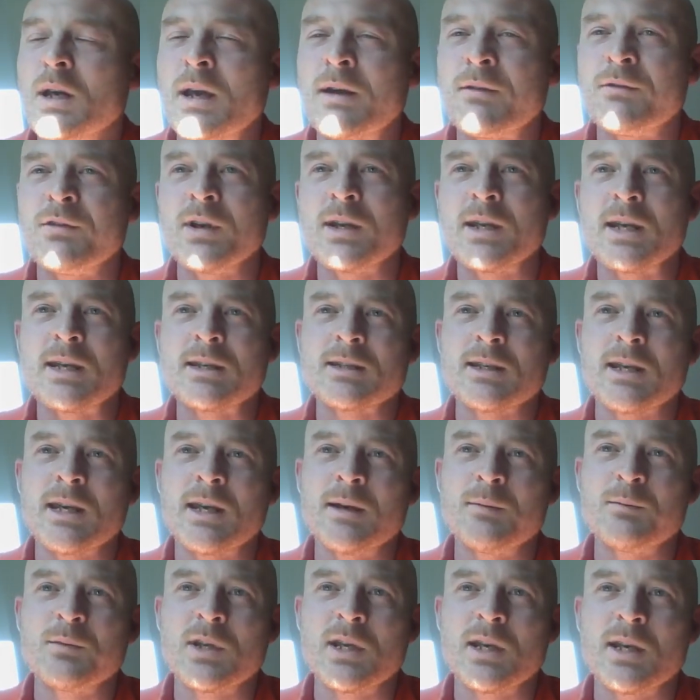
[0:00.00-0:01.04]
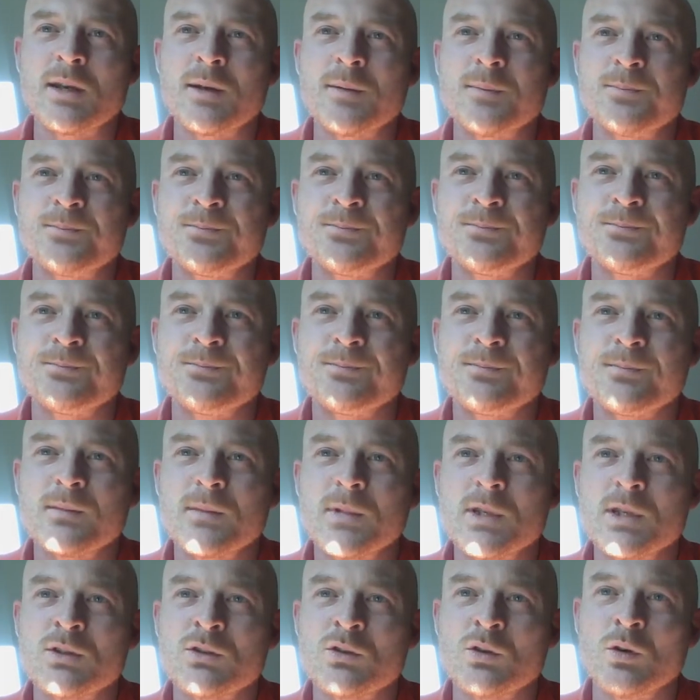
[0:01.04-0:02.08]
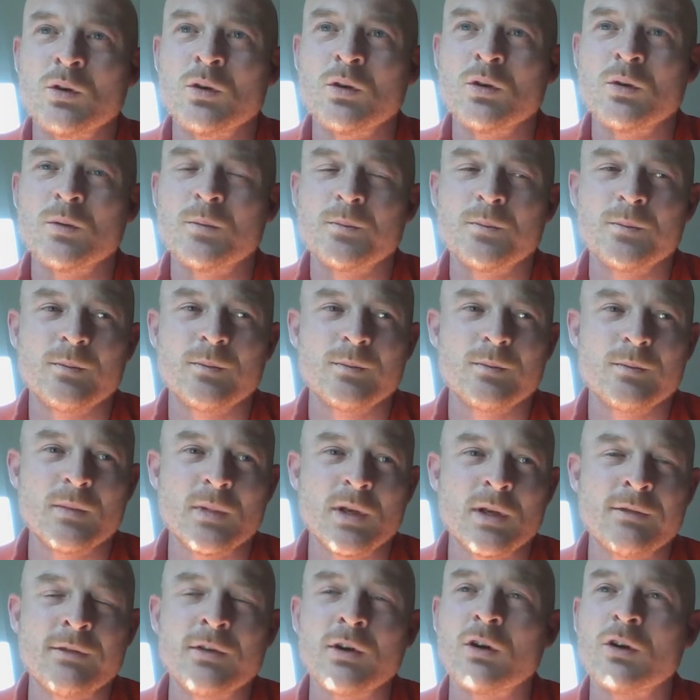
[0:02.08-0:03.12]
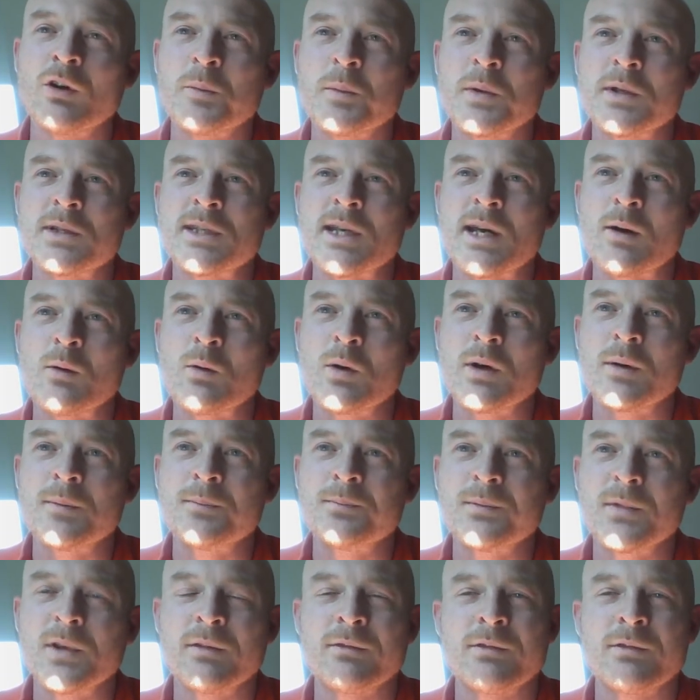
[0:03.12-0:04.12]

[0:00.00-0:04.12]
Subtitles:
every day is game day. So if you're up a tower,